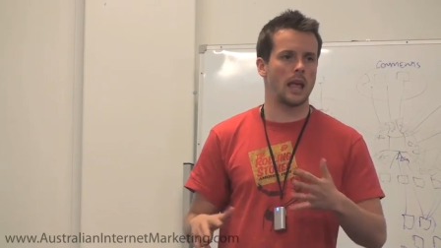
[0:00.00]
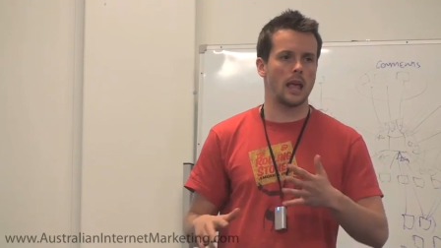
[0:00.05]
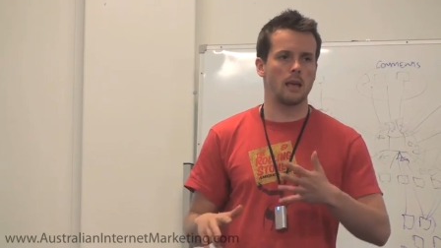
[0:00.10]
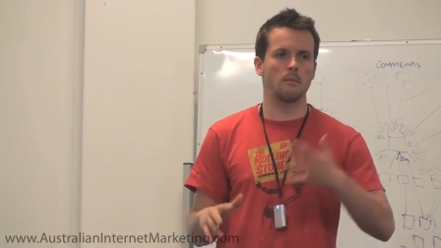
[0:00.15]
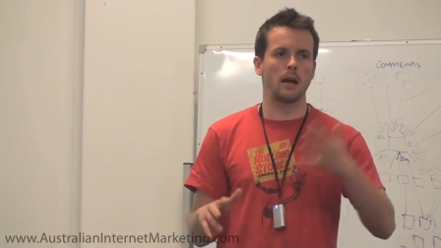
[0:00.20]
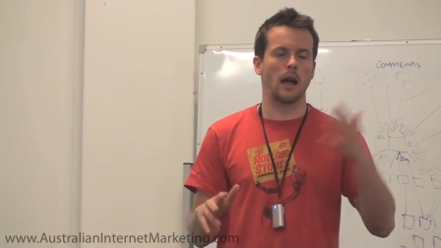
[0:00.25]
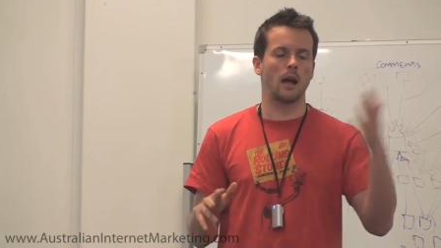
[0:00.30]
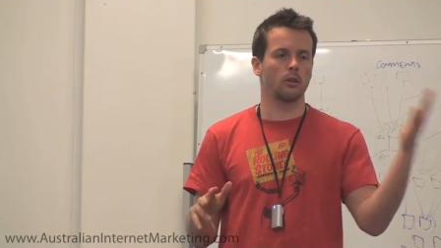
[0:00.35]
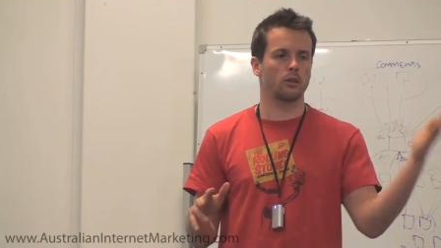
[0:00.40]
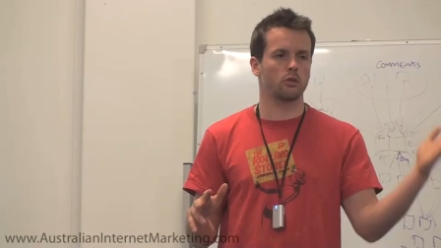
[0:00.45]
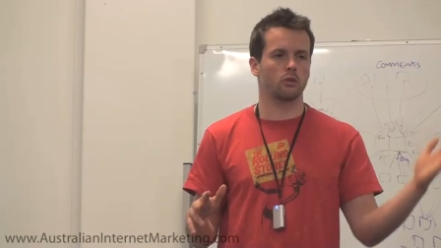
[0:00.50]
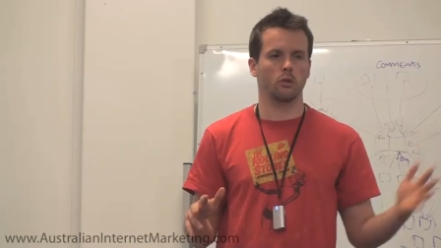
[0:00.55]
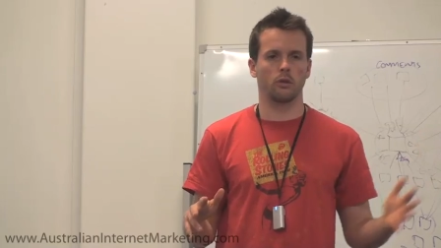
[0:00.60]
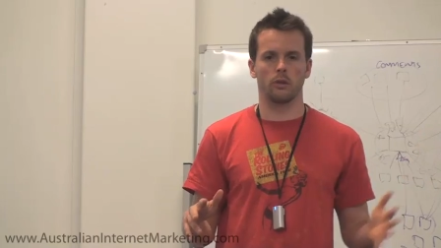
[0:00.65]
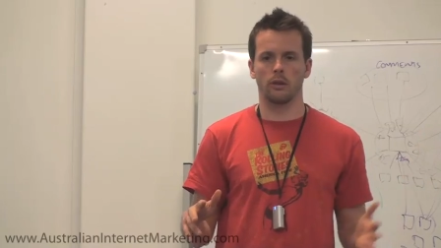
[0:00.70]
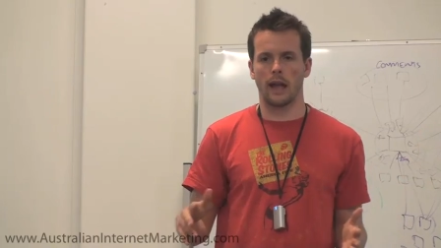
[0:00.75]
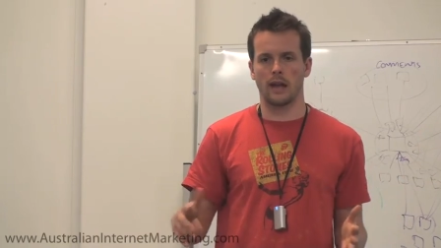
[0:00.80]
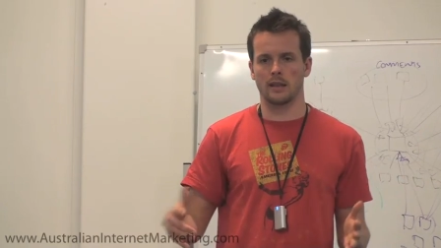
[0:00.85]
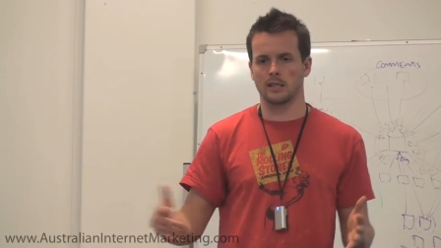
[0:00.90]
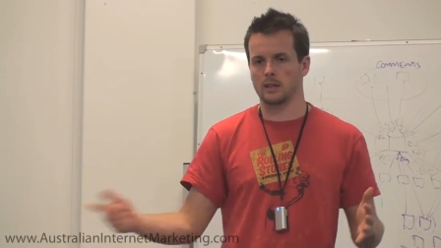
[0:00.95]
email
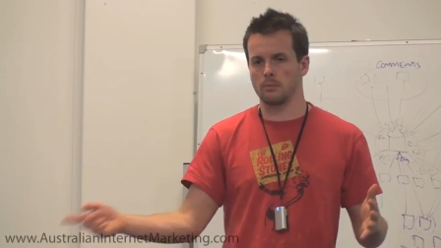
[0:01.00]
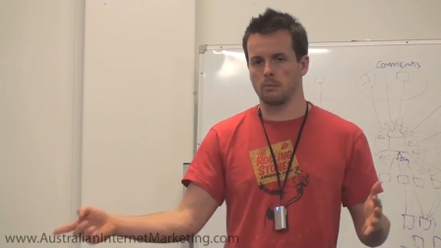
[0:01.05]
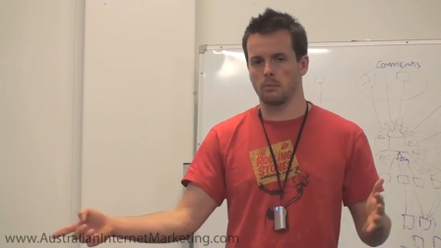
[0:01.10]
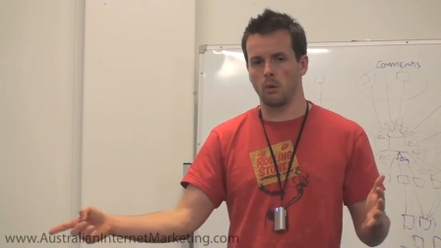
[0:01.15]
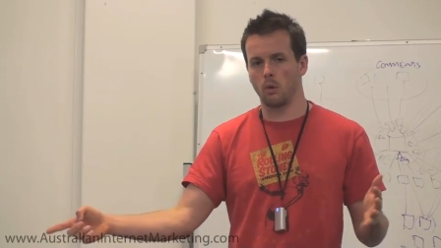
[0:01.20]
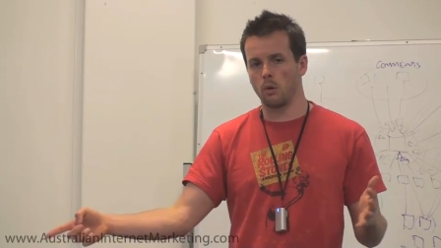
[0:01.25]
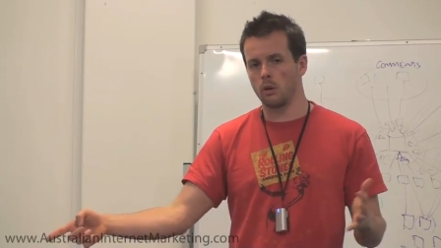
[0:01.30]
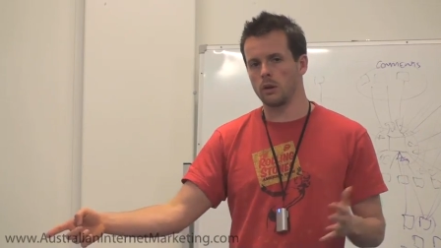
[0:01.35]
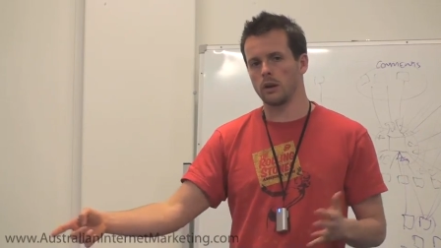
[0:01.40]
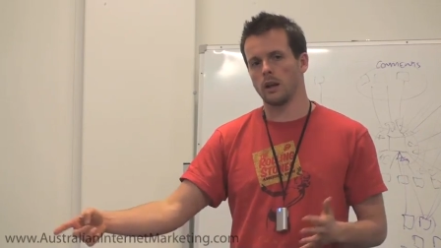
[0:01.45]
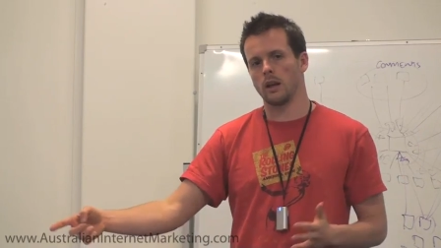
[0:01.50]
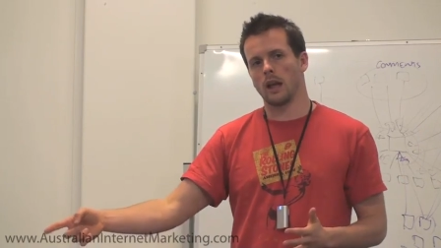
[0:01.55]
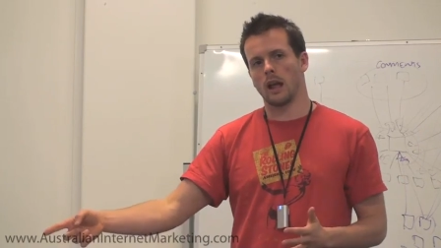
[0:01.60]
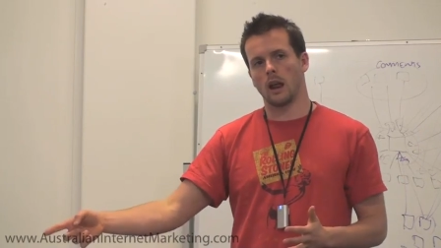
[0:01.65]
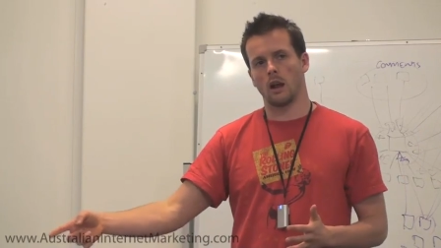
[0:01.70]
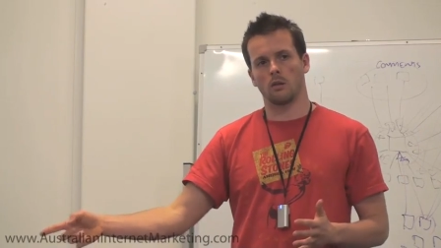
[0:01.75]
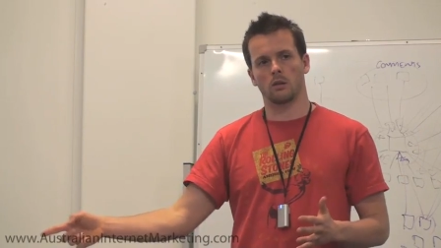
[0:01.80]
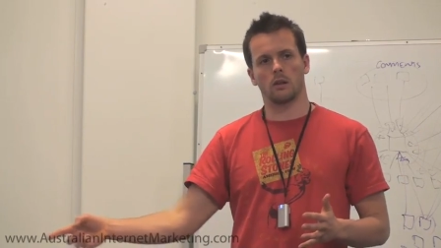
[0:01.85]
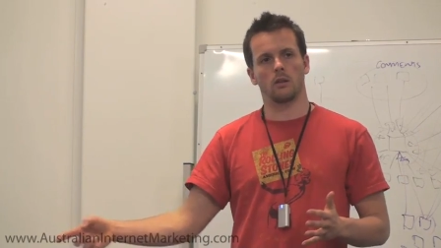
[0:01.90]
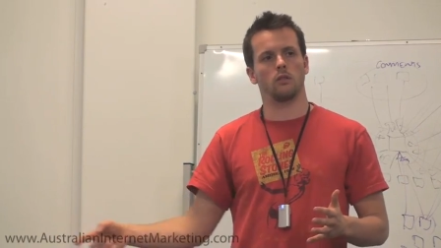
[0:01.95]
through our support
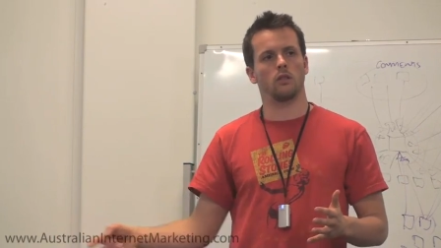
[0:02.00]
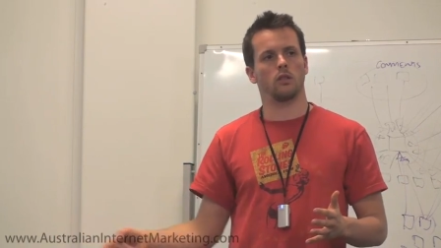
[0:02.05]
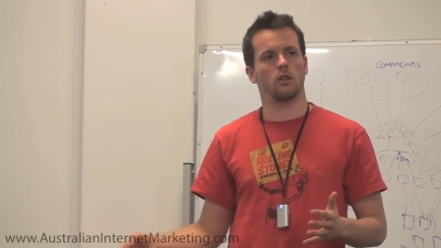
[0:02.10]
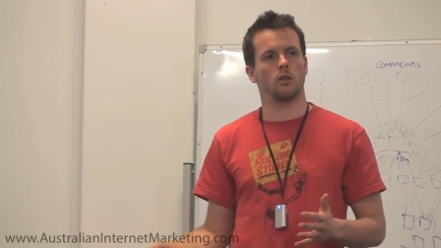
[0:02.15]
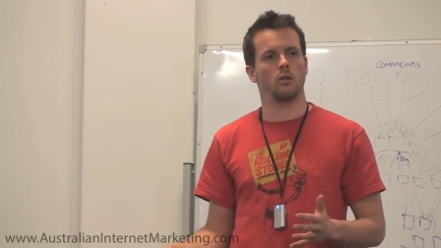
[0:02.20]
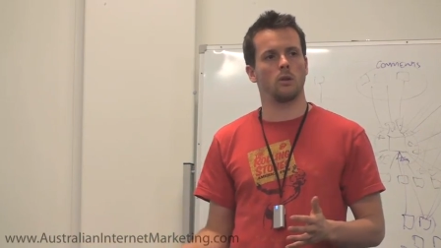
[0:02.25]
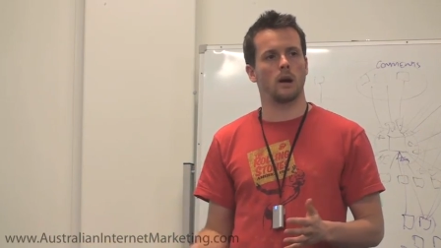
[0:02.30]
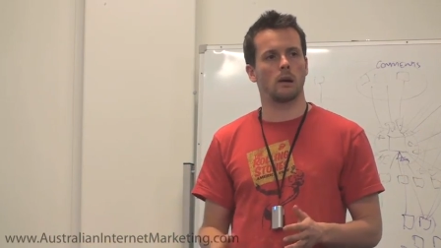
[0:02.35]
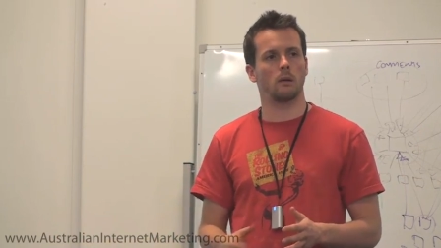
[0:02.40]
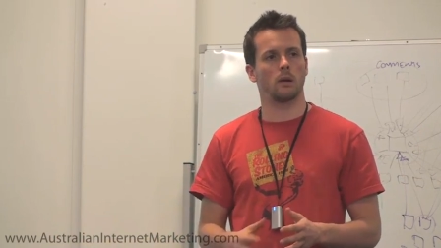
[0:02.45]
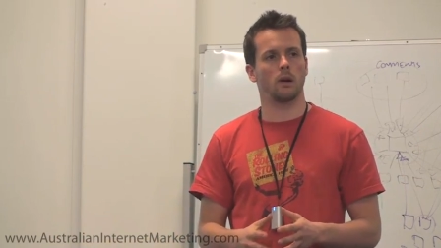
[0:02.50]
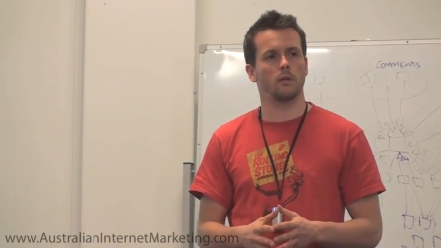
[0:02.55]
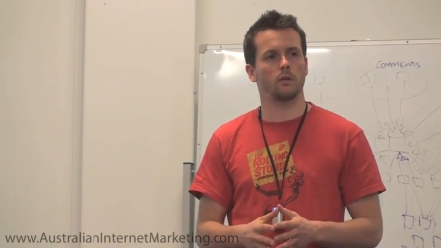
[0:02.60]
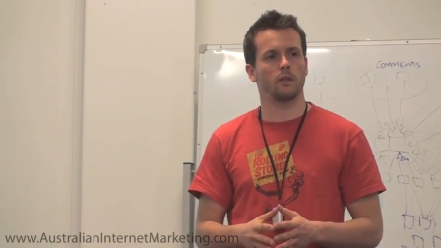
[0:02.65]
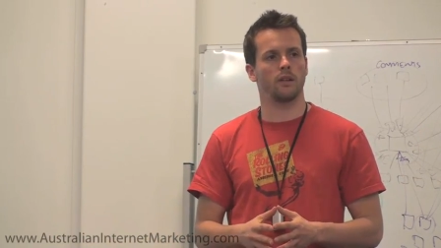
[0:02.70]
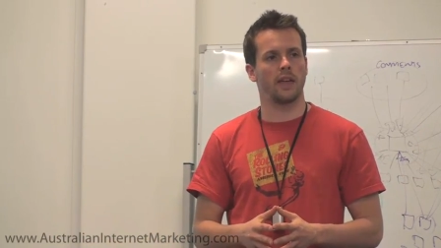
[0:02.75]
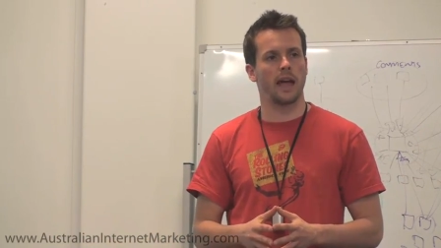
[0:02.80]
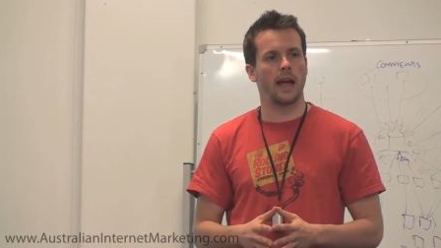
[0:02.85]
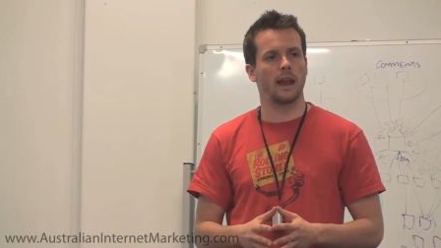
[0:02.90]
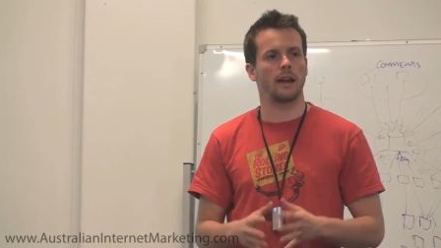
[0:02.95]
and I'll give you the URL
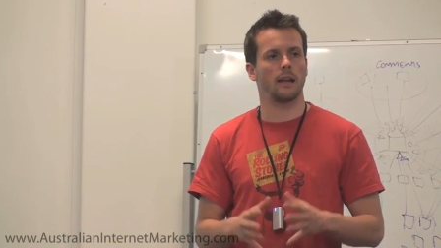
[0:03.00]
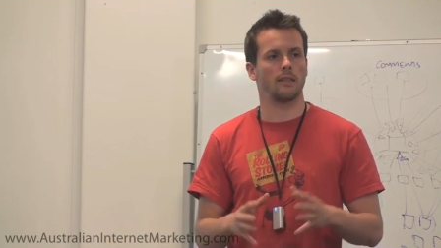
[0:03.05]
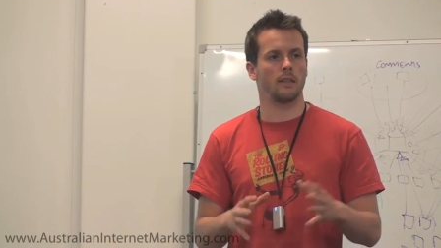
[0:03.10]
for that,